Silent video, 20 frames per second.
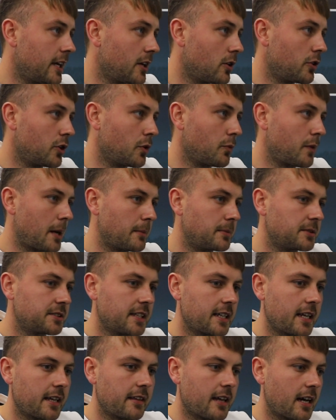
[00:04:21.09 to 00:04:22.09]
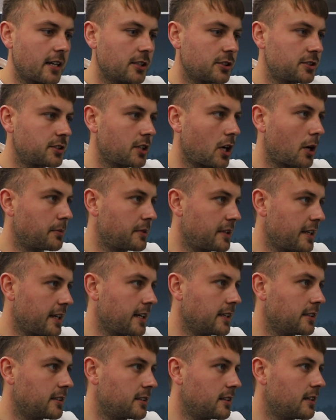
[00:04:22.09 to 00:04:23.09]
on the website, and that's
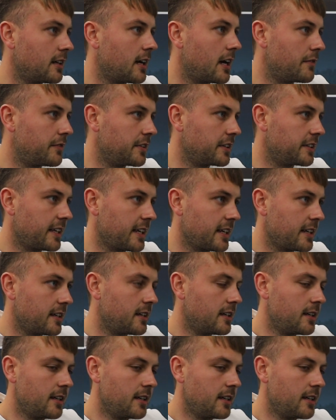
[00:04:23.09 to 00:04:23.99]
updated every day.